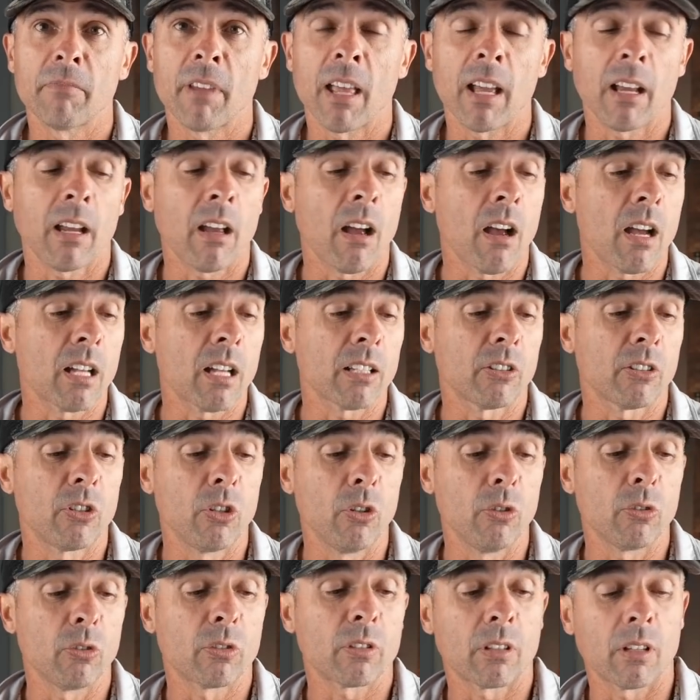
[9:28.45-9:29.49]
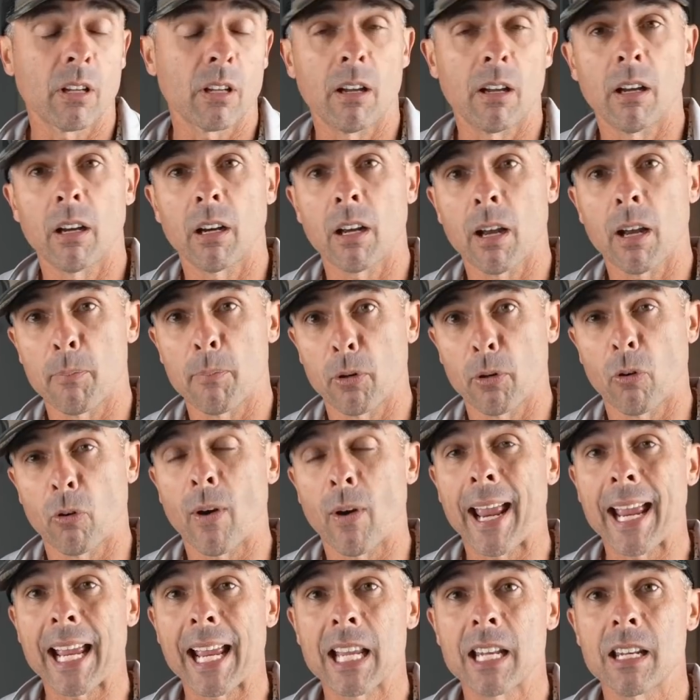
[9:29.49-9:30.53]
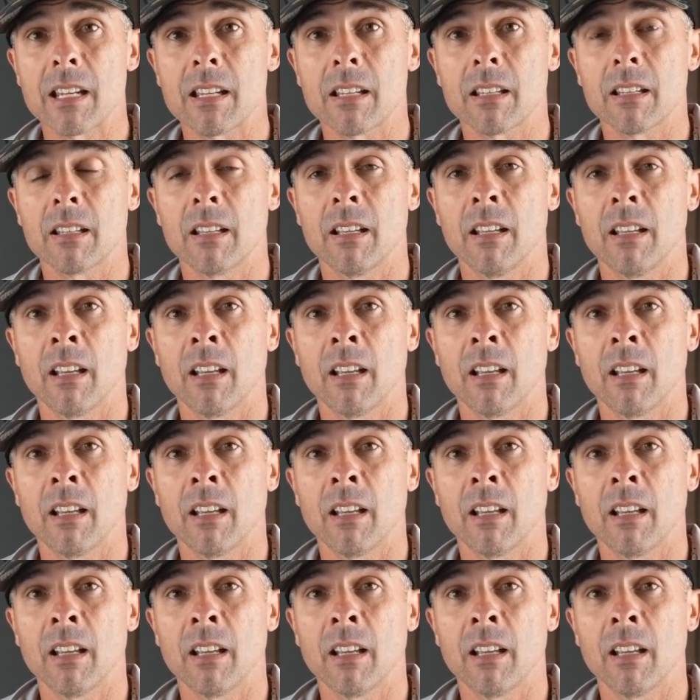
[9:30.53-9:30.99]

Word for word: That cost you uh, a couple grand.